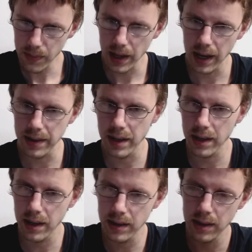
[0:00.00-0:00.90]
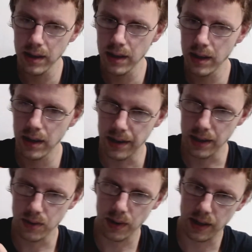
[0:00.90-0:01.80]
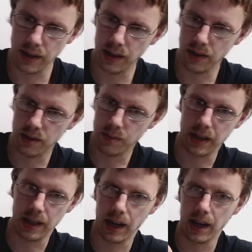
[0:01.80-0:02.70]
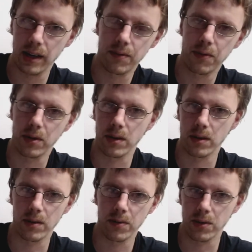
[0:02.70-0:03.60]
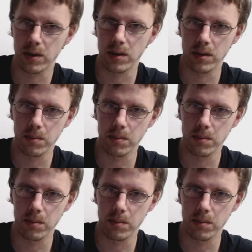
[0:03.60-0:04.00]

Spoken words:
And then this right here is my guide for